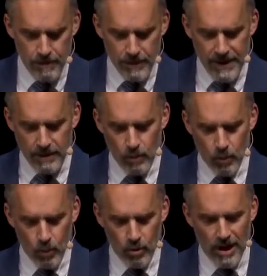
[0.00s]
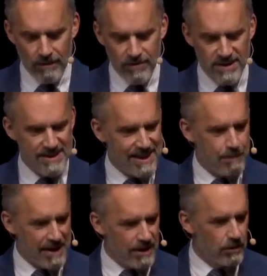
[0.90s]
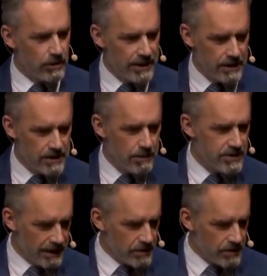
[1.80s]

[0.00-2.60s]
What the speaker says: that were of the same ilk in some sense,